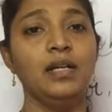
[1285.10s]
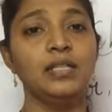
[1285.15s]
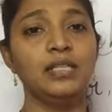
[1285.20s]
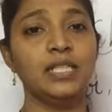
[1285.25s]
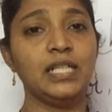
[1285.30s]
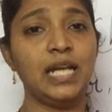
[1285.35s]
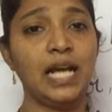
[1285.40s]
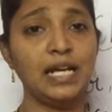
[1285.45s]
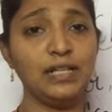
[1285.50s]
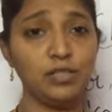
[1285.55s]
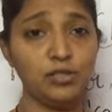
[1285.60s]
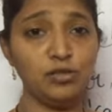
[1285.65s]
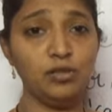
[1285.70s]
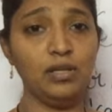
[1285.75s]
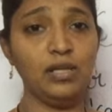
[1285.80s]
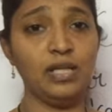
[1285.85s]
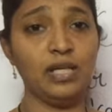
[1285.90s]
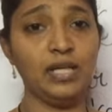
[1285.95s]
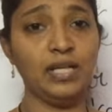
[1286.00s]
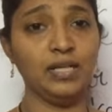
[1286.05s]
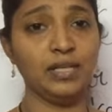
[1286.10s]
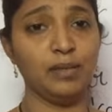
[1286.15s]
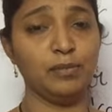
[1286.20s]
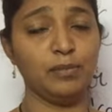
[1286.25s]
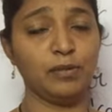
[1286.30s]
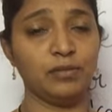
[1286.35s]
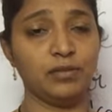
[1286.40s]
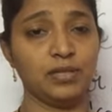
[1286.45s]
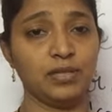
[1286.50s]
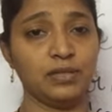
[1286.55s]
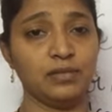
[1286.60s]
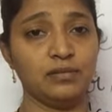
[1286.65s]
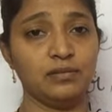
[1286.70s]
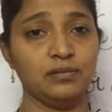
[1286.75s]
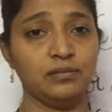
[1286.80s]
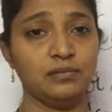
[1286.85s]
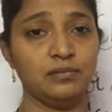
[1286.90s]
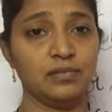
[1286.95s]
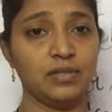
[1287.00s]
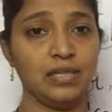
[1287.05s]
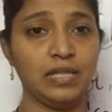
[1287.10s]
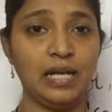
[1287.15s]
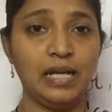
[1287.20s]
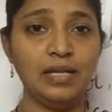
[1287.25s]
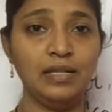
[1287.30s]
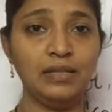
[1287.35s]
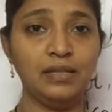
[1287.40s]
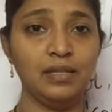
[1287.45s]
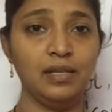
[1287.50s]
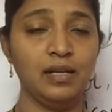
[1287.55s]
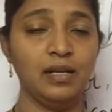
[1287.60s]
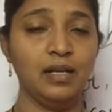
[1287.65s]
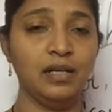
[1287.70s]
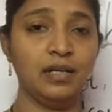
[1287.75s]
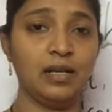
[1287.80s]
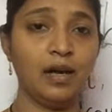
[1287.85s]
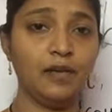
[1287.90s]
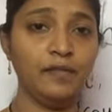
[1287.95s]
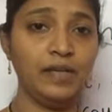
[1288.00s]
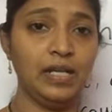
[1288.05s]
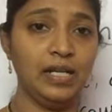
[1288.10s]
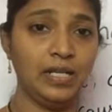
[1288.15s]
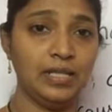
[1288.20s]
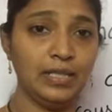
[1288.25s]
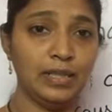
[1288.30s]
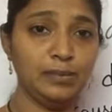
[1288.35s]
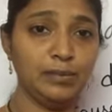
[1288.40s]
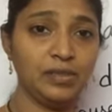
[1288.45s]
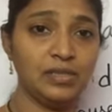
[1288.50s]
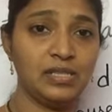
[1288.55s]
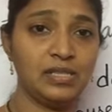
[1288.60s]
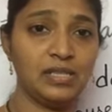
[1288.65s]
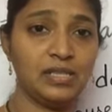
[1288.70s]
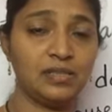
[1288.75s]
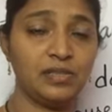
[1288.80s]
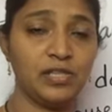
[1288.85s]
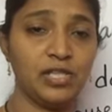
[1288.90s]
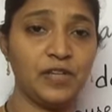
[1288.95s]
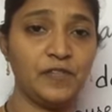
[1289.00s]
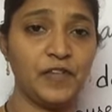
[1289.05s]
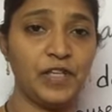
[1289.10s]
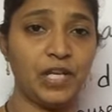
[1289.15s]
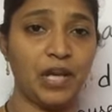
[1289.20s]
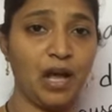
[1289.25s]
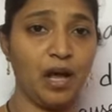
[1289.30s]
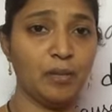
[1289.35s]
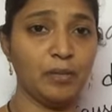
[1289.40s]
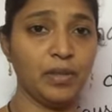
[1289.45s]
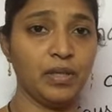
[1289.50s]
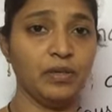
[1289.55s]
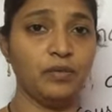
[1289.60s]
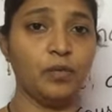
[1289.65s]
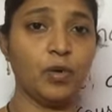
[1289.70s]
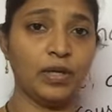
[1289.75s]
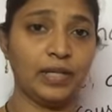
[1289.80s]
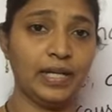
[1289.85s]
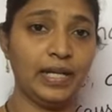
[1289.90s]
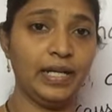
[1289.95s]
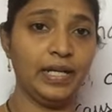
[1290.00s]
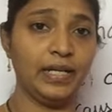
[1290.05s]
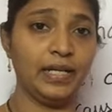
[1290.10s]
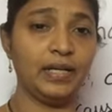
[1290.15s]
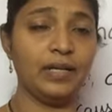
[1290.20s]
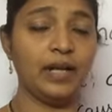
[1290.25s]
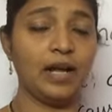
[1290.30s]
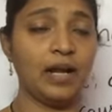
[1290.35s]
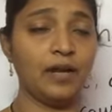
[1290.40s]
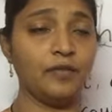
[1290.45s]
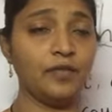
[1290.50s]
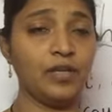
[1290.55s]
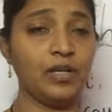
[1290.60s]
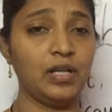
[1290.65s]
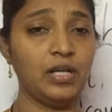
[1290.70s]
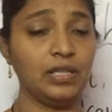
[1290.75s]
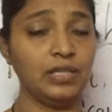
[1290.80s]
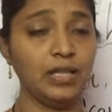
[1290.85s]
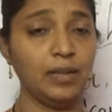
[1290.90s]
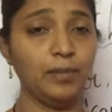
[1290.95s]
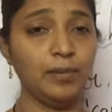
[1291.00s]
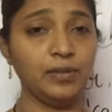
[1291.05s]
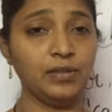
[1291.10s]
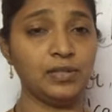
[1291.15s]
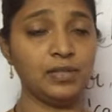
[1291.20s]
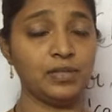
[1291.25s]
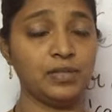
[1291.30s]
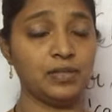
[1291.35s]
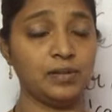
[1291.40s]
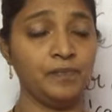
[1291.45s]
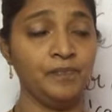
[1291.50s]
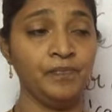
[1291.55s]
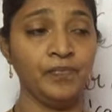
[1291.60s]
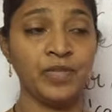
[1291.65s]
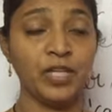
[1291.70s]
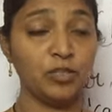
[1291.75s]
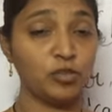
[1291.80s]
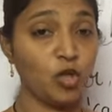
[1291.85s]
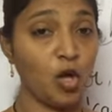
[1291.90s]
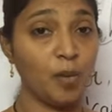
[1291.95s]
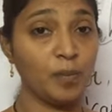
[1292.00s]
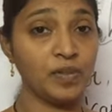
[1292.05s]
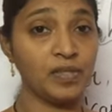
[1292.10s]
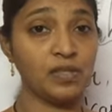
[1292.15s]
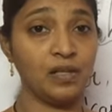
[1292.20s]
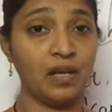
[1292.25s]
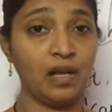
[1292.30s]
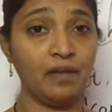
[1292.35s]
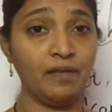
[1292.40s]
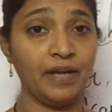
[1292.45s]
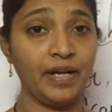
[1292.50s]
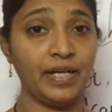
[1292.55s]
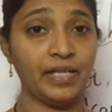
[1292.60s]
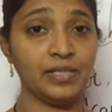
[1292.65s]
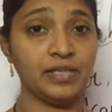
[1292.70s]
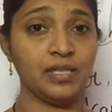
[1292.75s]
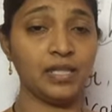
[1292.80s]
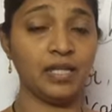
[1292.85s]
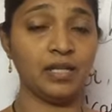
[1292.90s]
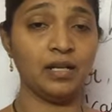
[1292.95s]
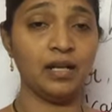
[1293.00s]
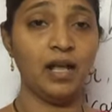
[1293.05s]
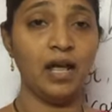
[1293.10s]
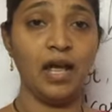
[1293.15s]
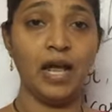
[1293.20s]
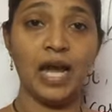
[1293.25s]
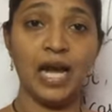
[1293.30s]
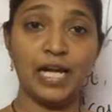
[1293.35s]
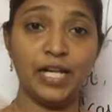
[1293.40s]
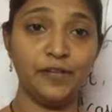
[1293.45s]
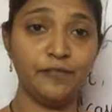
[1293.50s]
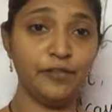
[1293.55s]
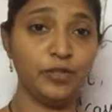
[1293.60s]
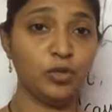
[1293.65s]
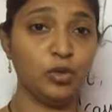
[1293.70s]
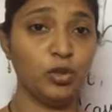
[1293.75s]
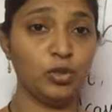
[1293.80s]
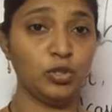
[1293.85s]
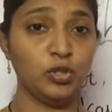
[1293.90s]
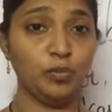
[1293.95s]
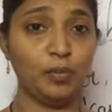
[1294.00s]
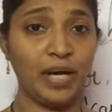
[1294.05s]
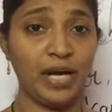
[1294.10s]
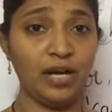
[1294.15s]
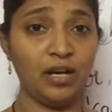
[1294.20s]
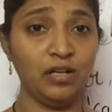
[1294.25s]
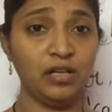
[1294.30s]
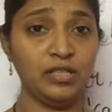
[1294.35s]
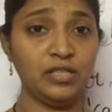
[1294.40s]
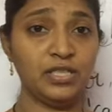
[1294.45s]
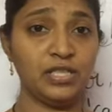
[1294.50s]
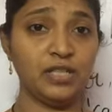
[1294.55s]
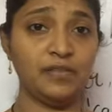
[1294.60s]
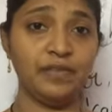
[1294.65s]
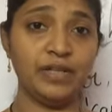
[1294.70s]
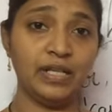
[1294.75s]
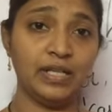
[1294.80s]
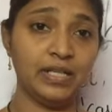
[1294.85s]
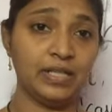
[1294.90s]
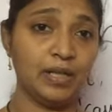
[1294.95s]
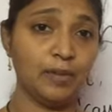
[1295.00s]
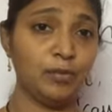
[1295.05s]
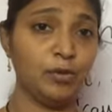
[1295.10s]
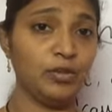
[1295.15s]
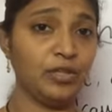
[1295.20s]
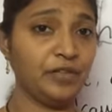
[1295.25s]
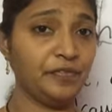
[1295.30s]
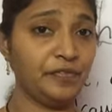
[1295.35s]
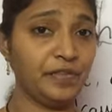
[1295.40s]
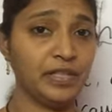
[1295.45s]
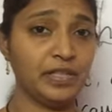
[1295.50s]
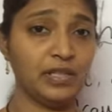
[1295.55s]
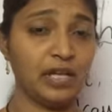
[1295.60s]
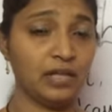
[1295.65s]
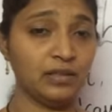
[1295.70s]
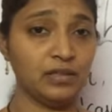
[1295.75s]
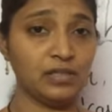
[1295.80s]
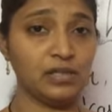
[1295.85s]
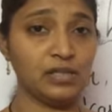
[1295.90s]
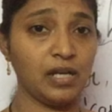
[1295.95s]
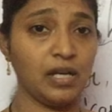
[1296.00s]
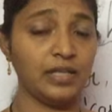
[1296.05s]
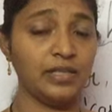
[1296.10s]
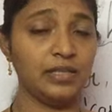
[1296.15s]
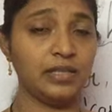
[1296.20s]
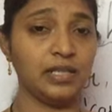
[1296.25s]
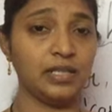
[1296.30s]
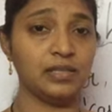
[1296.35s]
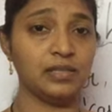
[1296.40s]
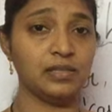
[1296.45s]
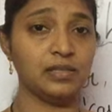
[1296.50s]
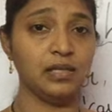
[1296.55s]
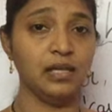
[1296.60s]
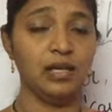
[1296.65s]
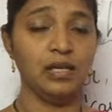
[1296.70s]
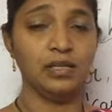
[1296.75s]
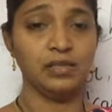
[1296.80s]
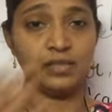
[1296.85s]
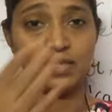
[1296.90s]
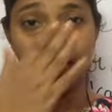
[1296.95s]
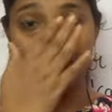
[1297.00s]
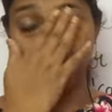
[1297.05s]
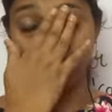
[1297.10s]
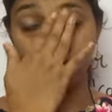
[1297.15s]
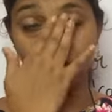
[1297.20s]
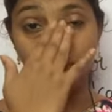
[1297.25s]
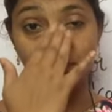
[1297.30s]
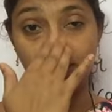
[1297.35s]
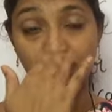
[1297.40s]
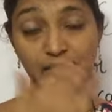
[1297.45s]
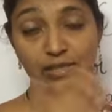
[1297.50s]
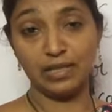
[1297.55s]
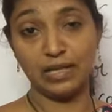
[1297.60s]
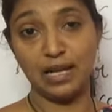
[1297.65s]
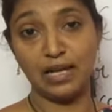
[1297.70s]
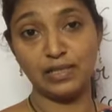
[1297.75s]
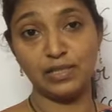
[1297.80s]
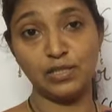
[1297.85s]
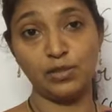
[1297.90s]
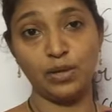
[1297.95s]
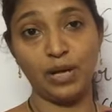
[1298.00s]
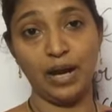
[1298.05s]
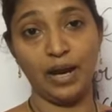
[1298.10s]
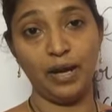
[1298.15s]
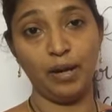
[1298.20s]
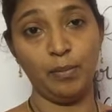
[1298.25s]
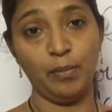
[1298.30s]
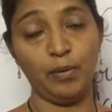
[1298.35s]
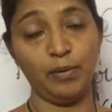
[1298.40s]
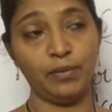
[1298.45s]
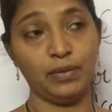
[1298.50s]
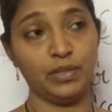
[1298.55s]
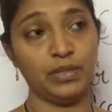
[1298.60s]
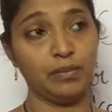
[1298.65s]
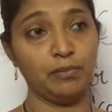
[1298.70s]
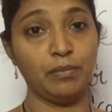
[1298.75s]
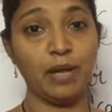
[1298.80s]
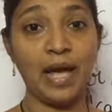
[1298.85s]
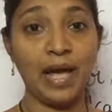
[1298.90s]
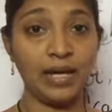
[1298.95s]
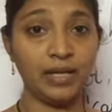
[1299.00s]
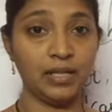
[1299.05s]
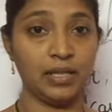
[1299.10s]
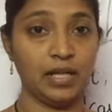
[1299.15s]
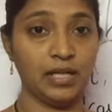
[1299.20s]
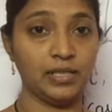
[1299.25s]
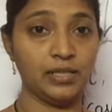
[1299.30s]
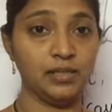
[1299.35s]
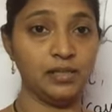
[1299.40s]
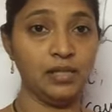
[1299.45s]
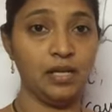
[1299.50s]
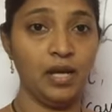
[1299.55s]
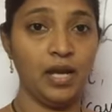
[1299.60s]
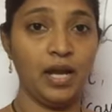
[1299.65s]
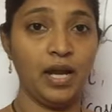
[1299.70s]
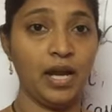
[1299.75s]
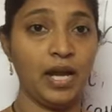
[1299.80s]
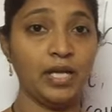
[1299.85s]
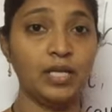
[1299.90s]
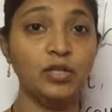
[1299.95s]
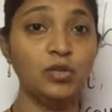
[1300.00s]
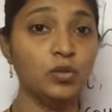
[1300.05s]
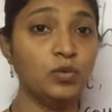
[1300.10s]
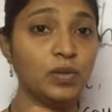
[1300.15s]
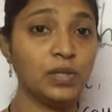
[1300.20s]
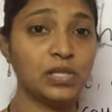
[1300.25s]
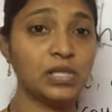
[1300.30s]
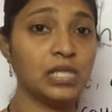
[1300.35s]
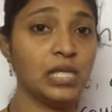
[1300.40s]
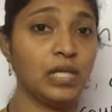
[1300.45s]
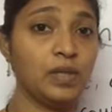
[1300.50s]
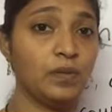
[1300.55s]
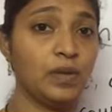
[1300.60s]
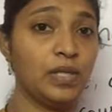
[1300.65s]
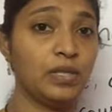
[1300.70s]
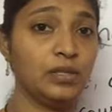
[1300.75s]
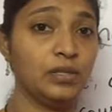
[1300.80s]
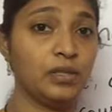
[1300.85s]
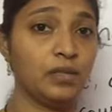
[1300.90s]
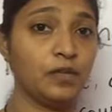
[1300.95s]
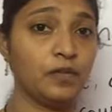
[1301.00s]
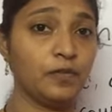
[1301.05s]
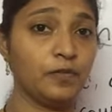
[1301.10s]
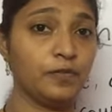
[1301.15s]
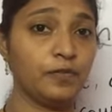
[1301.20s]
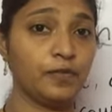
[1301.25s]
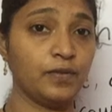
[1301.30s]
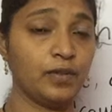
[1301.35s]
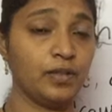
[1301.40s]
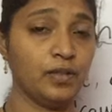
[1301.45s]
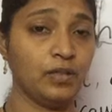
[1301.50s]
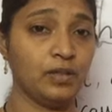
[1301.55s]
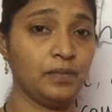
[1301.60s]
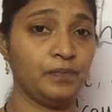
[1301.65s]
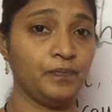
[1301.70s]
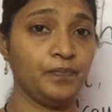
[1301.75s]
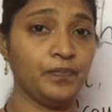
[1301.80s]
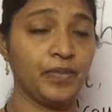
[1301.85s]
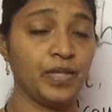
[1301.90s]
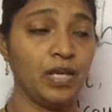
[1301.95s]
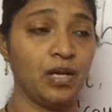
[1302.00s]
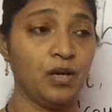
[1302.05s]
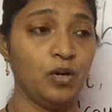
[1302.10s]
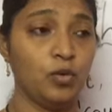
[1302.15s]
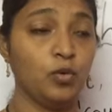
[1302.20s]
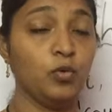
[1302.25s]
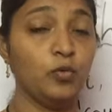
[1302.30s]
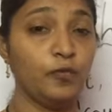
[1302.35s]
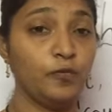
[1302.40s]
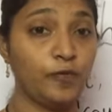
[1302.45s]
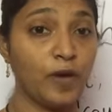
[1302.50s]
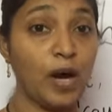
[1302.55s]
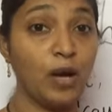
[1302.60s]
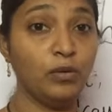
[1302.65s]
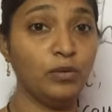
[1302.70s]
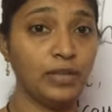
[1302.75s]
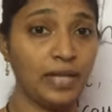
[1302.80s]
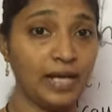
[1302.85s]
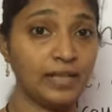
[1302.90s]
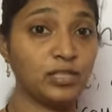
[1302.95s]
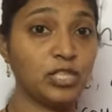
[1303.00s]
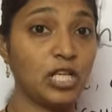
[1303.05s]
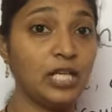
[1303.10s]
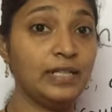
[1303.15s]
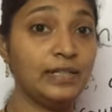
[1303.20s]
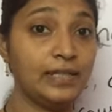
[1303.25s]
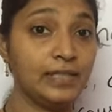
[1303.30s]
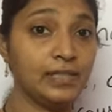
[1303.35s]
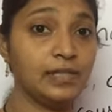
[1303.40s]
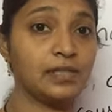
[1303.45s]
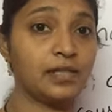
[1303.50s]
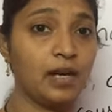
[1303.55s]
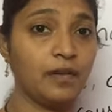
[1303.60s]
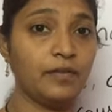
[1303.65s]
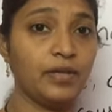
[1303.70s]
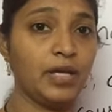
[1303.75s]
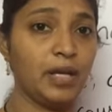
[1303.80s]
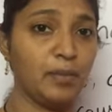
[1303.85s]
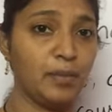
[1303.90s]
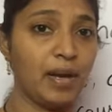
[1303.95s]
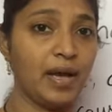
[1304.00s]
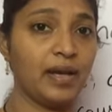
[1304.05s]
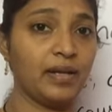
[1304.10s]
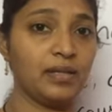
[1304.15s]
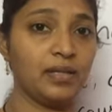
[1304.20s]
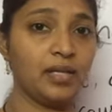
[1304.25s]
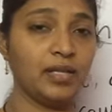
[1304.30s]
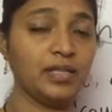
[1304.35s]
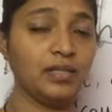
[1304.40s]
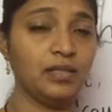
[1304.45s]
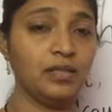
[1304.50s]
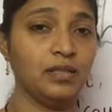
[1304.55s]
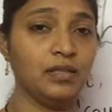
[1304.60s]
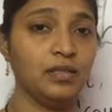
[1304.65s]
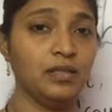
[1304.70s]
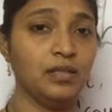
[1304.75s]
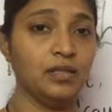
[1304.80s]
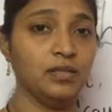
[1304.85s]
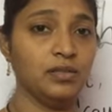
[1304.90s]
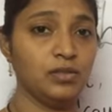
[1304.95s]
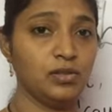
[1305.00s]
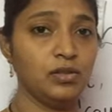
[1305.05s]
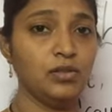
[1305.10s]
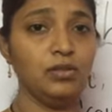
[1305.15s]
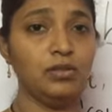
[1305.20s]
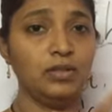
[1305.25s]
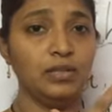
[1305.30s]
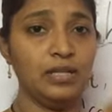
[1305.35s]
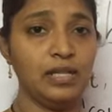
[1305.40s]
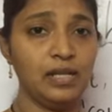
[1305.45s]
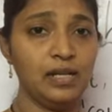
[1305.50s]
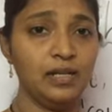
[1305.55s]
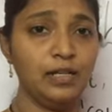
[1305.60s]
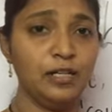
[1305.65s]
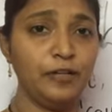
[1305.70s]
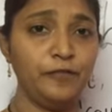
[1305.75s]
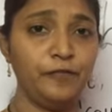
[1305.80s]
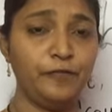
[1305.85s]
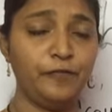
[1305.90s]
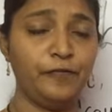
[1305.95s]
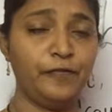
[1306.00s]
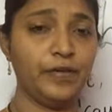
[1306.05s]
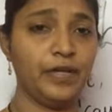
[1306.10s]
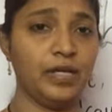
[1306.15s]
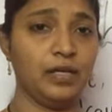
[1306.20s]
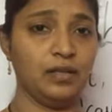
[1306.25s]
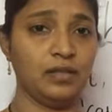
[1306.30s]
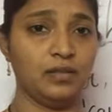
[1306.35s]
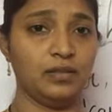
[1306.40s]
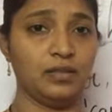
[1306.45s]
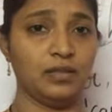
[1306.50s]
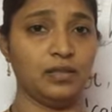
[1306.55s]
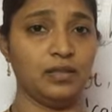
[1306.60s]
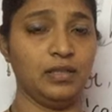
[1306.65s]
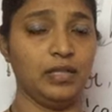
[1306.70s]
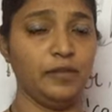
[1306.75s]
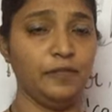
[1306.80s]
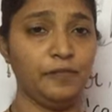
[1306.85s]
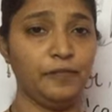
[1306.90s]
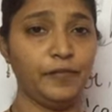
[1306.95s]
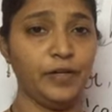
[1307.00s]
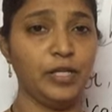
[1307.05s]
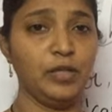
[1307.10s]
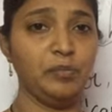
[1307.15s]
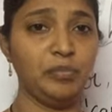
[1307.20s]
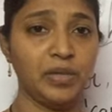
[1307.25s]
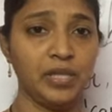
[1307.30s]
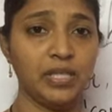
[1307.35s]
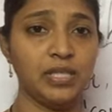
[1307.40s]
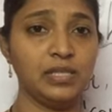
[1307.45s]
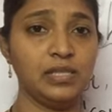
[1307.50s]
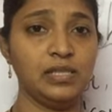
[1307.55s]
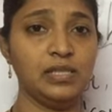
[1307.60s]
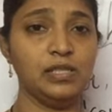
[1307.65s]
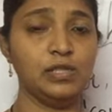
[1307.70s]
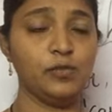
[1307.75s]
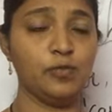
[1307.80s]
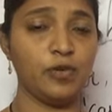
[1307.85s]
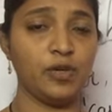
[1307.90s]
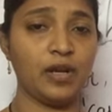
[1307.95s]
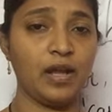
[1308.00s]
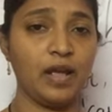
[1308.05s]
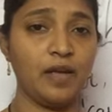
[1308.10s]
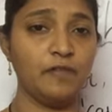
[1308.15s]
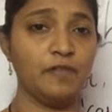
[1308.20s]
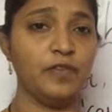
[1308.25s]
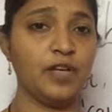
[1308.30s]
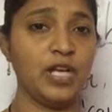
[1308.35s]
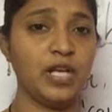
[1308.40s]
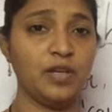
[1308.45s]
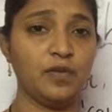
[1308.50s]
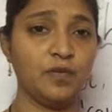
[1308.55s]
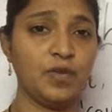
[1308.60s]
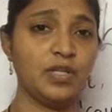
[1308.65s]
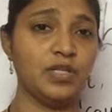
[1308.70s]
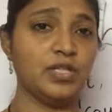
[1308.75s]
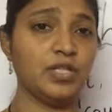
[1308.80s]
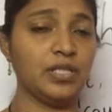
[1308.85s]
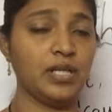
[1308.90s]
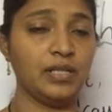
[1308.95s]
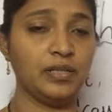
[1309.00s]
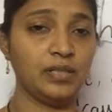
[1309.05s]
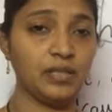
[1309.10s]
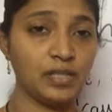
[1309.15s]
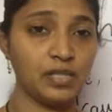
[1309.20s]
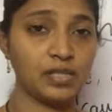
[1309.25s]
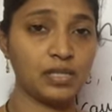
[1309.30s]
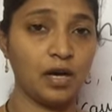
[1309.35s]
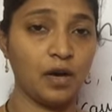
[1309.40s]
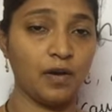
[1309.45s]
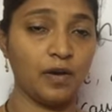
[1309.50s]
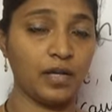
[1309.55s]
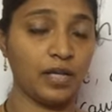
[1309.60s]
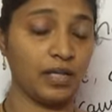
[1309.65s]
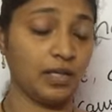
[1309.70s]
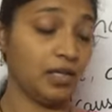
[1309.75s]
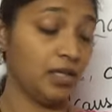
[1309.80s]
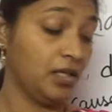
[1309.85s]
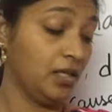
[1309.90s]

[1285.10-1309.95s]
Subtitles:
she has to learn about it, right? Now we learned about Sir C.V. Raman, what he did, and we learned about Sir Thomas Alva Edison, and if you go to biology, we learn about different other scientists. See, in your 6th class you had about magnets, and who was the inventor of, who found, actually discovered a magnet. So there are different persons for every invention and discovery.